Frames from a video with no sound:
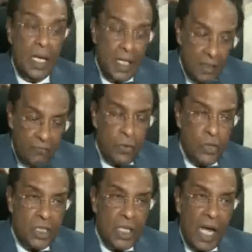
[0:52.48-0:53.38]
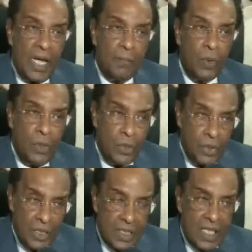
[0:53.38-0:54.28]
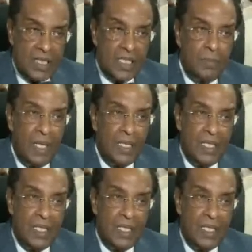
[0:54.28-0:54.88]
In the future, I am going to discuss this matter.